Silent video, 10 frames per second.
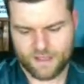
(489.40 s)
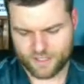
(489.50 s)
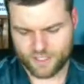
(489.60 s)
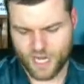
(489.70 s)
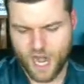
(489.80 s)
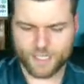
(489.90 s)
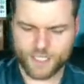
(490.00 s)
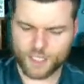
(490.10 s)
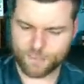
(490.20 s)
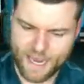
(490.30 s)
Dark
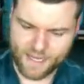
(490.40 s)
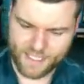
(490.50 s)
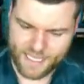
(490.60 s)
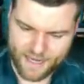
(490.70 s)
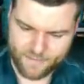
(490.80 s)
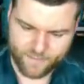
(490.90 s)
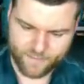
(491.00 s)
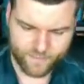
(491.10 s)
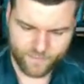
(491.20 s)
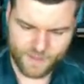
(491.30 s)
Displays again.
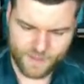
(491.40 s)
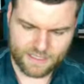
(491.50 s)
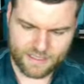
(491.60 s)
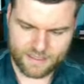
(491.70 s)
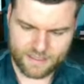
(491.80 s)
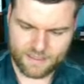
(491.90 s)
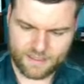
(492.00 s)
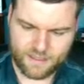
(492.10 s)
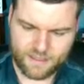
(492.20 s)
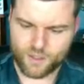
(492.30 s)

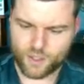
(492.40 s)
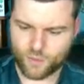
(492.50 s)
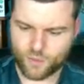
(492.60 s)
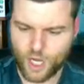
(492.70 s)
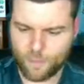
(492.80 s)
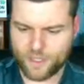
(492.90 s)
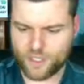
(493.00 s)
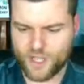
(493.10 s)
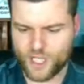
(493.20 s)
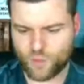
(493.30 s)
So we'll jump
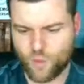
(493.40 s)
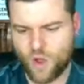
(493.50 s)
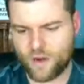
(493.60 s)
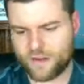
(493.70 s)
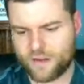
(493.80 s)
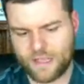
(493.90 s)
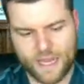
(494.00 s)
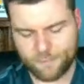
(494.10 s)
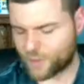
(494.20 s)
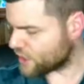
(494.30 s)
into this one.
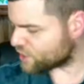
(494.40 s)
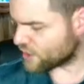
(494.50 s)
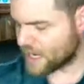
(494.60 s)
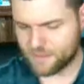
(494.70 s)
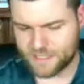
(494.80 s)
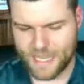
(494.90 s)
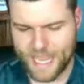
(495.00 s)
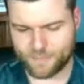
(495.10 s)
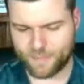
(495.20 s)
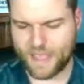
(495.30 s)
I'm pretty sure that was the
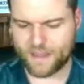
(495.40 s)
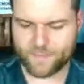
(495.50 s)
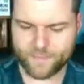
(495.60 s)
last pack.